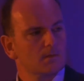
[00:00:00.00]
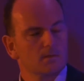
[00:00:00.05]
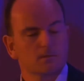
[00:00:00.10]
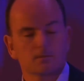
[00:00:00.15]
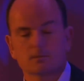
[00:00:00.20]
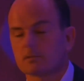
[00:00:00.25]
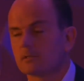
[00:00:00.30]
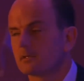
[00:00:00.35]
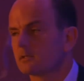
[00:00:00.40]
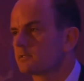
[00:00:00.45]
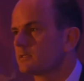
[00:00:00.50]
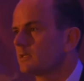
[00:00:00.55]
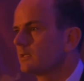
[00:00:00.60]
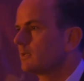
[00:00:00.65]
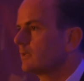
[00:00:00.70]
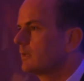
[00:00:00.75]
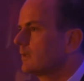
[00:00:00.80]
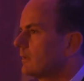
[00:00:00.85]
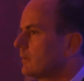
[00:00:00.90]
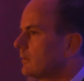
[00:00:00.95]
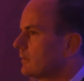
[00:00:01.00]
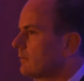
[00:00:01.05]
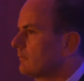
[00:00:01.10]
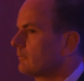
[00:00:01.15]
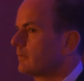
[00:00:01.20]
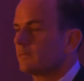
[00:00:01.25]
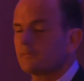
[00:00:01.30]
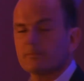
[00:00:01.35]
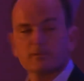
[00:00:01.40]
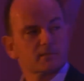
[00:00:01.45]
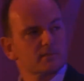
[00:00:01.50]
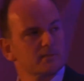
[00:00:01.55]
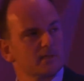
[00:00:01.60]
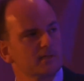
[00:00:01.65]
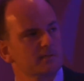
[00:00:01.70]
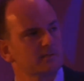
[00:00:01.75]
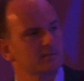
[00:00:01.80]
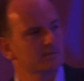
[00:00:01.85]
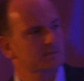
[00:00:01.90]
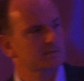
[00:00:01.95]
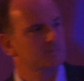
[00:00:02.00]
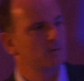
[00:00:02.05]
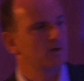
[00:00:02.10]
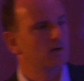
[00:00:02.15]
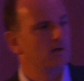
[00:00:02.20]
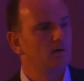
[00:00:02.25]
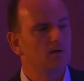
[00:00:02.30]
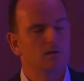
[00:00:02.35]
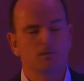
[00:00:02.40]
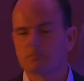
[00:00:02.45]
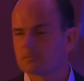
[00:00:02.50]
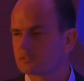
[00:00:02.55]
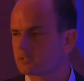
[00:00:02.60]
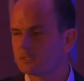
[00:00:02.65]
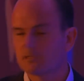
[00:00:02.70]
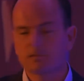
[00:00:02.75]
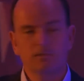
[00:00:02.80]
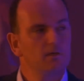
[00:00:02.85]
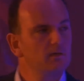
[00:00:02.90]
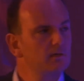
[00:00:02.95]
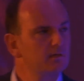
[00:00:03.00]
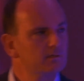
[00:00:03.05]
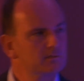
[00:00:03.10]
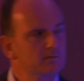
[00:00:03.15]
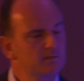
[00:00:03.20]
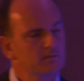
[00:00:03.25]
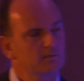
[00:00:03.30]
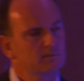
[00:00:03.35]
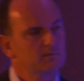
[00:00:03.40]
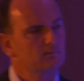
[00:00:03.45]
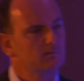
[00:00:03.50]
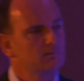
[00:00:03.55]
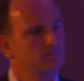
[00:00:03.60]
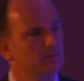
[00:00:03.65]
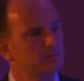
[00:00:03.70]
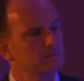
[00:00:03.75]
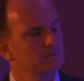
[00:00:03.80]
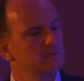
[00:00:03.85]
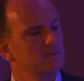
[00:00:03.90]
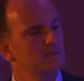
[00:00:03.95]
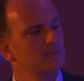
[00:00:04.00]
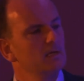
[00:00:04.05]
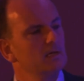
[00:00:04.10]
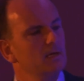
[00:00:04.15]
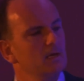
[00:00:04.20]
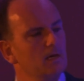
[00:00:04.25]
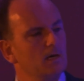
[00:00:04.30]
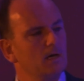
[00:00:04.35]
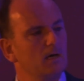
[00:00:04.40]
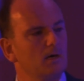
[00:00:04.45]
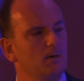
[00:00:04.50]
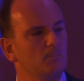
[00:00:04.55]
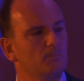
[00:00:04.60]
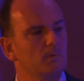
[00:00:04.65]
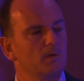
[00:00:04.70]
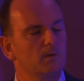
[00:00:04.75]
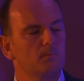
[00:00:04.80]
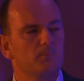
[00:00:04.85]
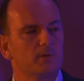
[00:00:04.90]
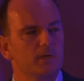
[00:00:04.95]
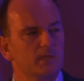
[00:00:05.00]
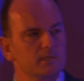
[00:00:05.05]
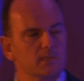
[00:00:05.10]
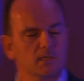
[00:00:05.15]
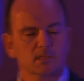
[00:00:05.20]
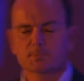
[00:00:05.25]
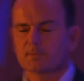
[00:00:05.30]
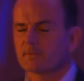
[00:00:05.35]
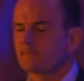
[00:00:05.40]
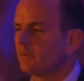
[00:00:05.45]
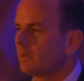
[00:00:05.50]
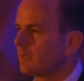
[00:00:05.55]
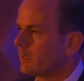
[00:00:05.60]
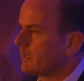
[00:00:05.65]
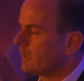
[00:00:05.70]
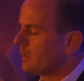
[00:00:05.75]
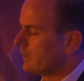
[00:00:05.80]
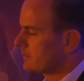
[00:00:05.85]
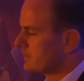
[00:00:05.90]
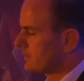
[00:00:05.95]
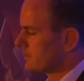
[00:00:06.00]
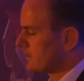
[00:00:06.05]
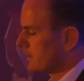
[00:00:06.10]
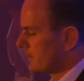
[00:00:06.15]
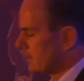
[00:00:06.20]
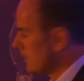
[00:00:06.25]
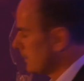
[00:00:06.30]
So you can see the reference there to the smart home, which I know Jürgen's going to talk about. But it does provide, as I said,